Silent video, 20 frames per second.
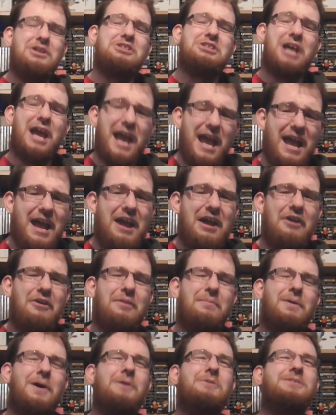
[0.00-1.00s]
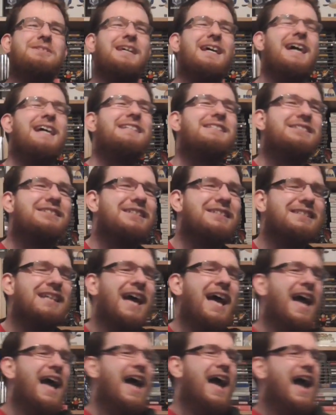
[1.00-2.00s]
much hair about it. It's
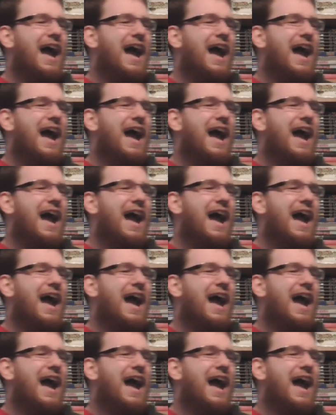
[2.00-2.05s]
just